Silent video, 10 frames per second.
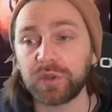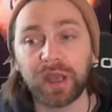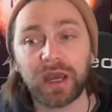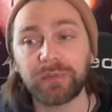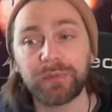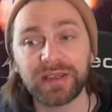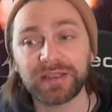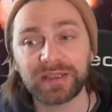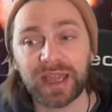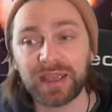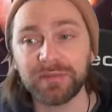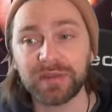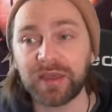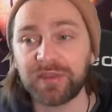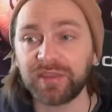card-based games.
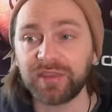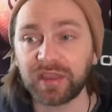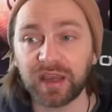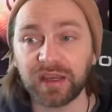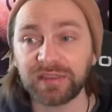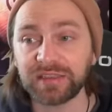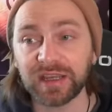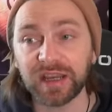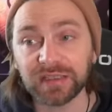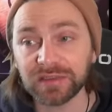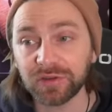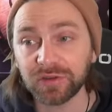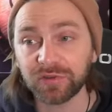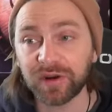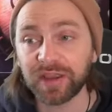I think the card designs look
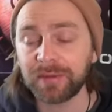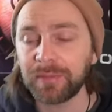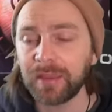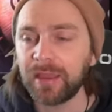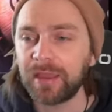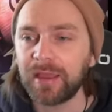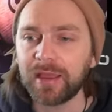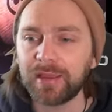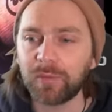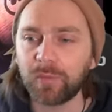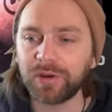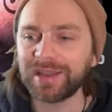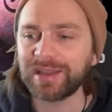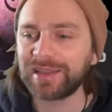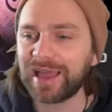great. What
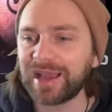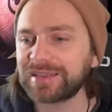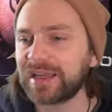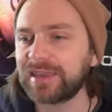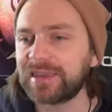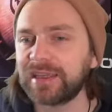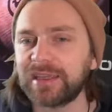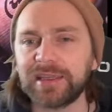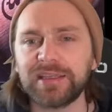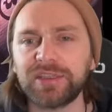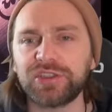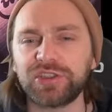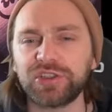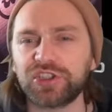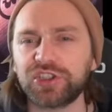it lacks, I think, is
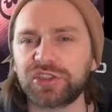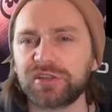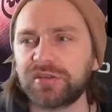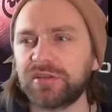just,